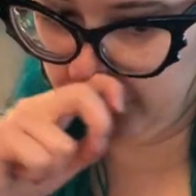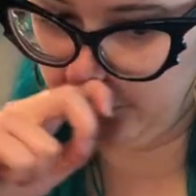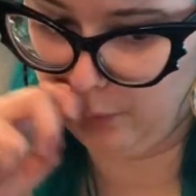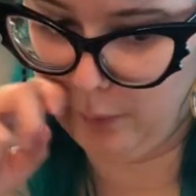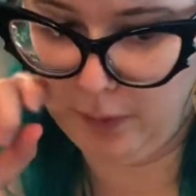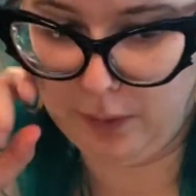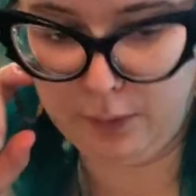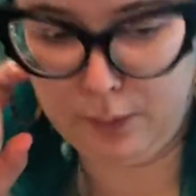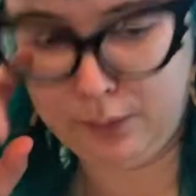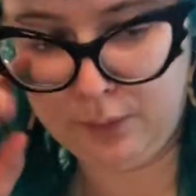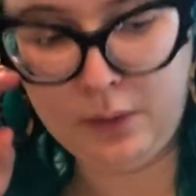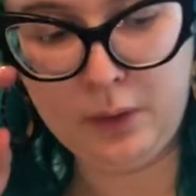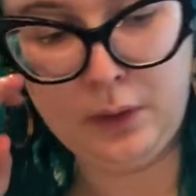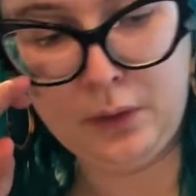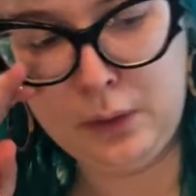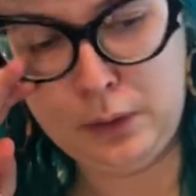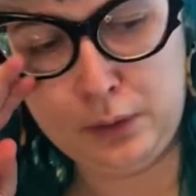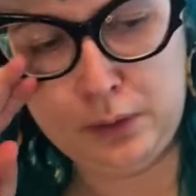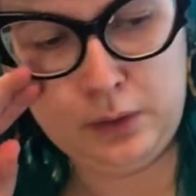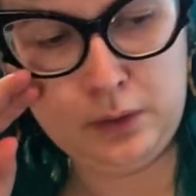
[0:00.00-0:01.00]
well.
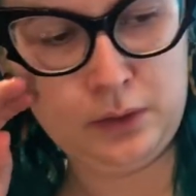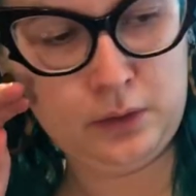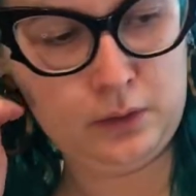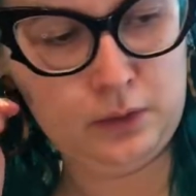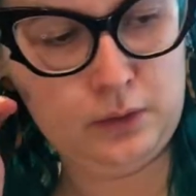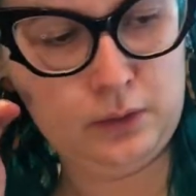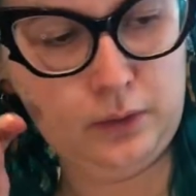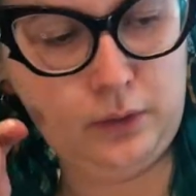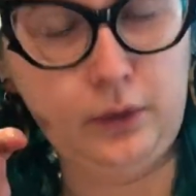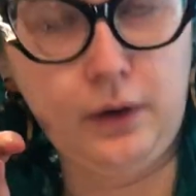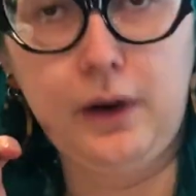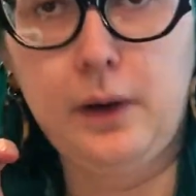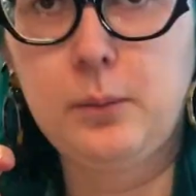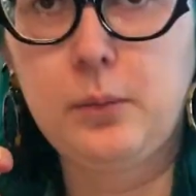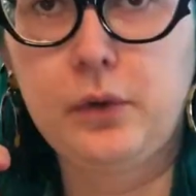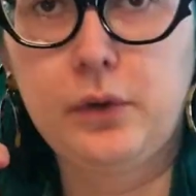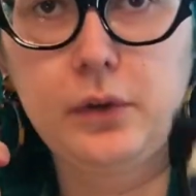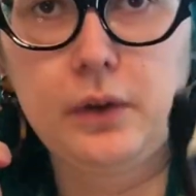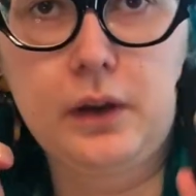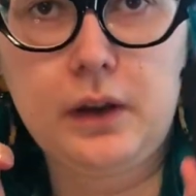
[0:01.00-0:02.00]
Sorry, I'm
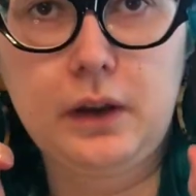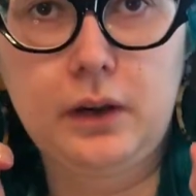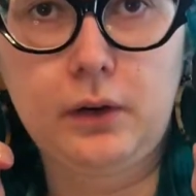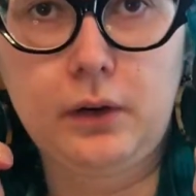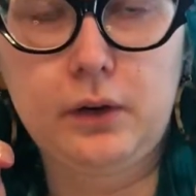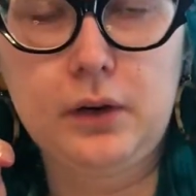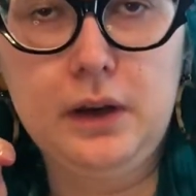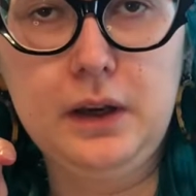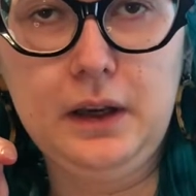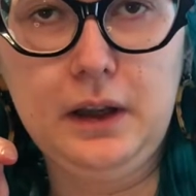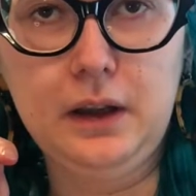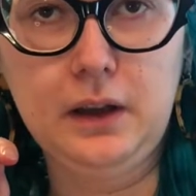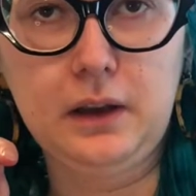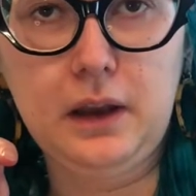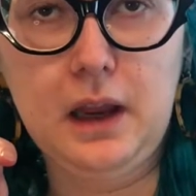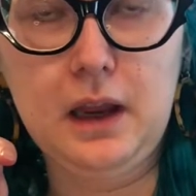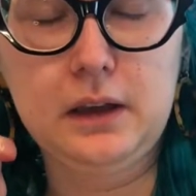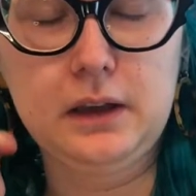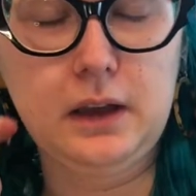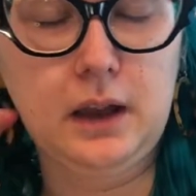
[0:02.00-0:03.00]
just looking at her eating a
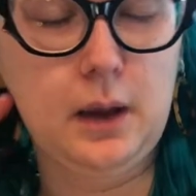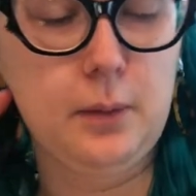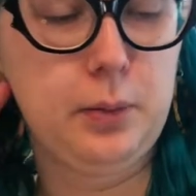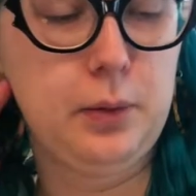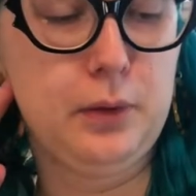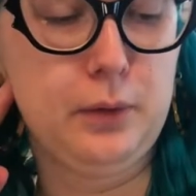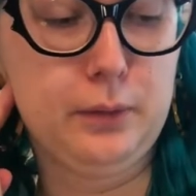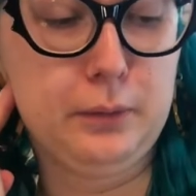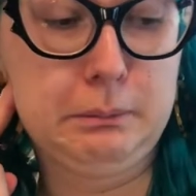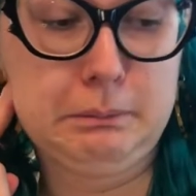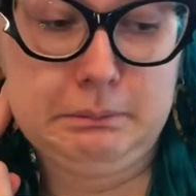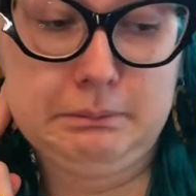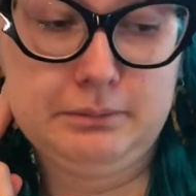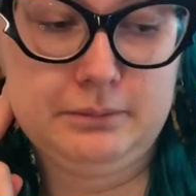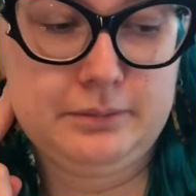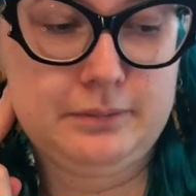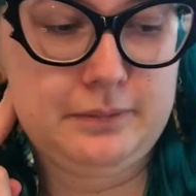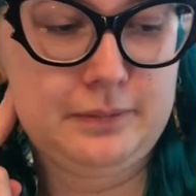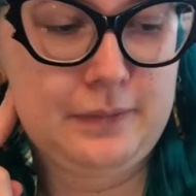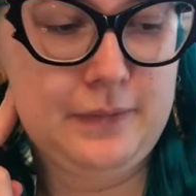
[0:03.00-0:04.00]
candy apple.
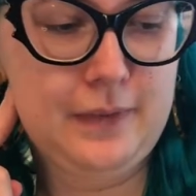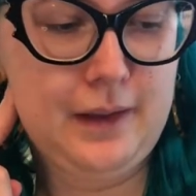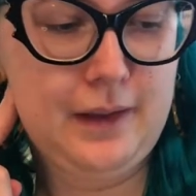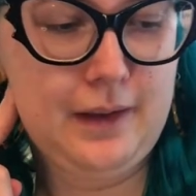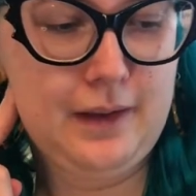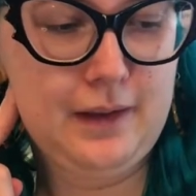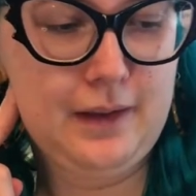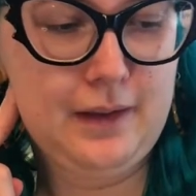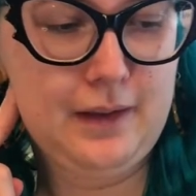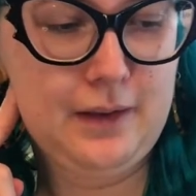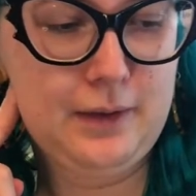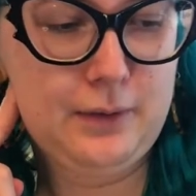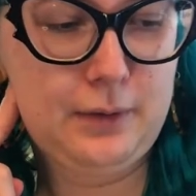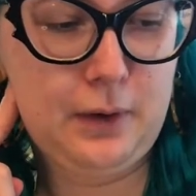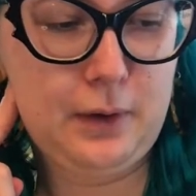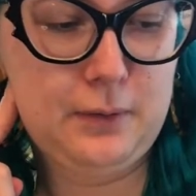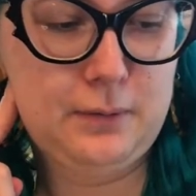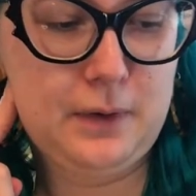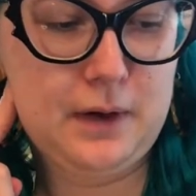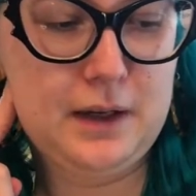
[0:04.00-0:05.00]

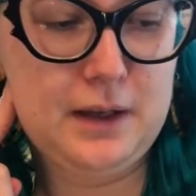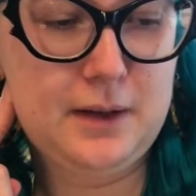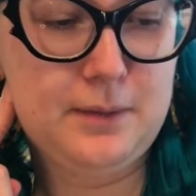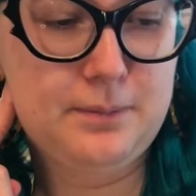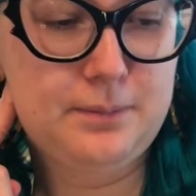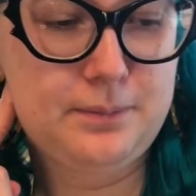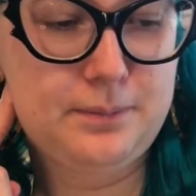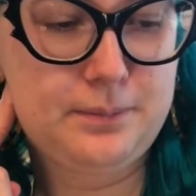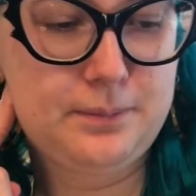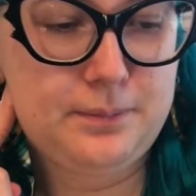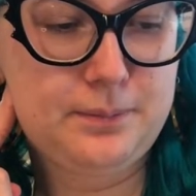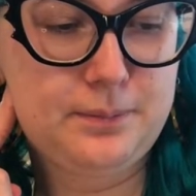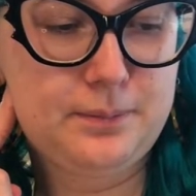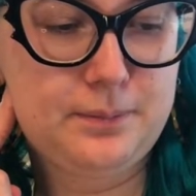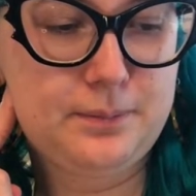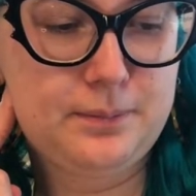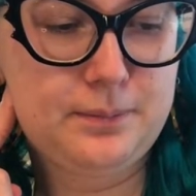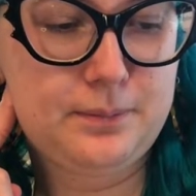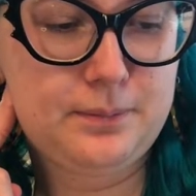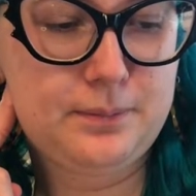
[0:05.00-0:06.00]
Very funny.
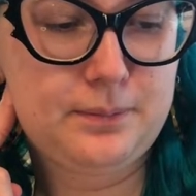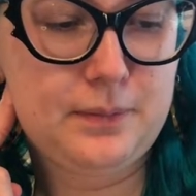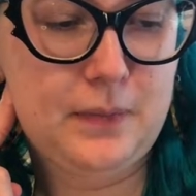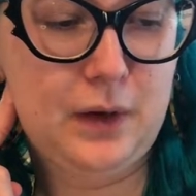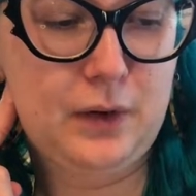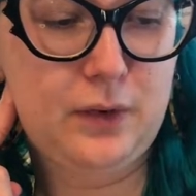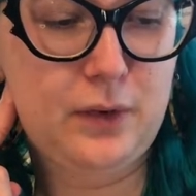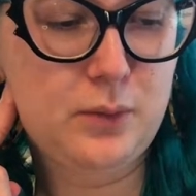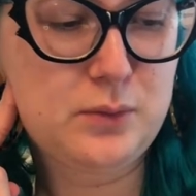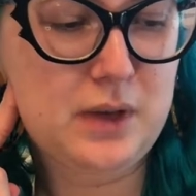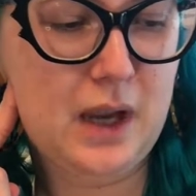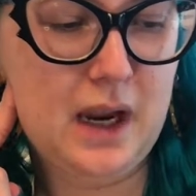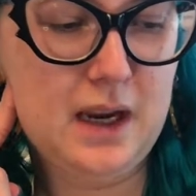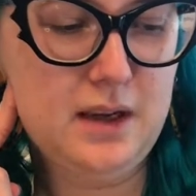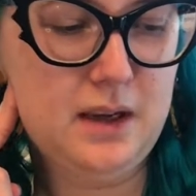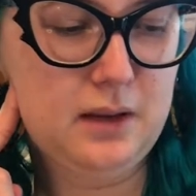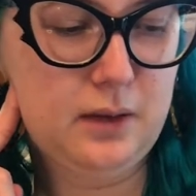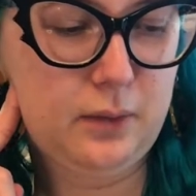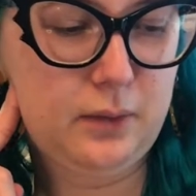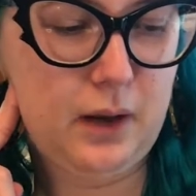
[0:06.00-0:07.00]
They're so
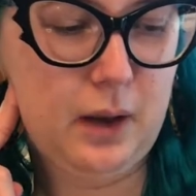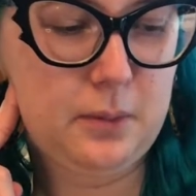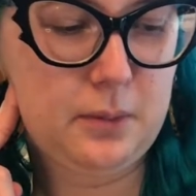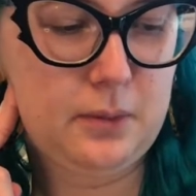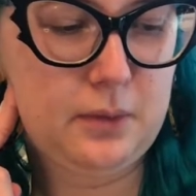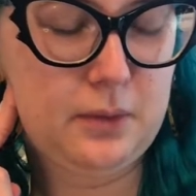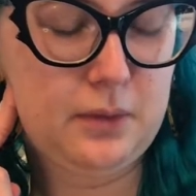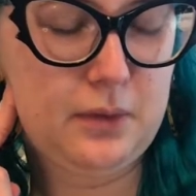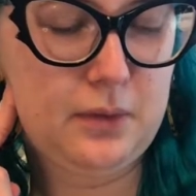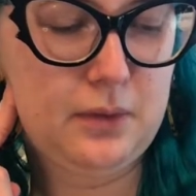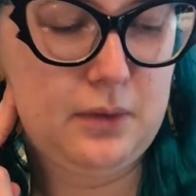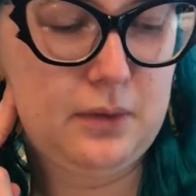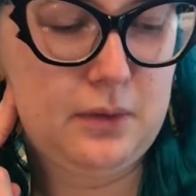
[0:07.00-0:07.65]
tiny, those apples.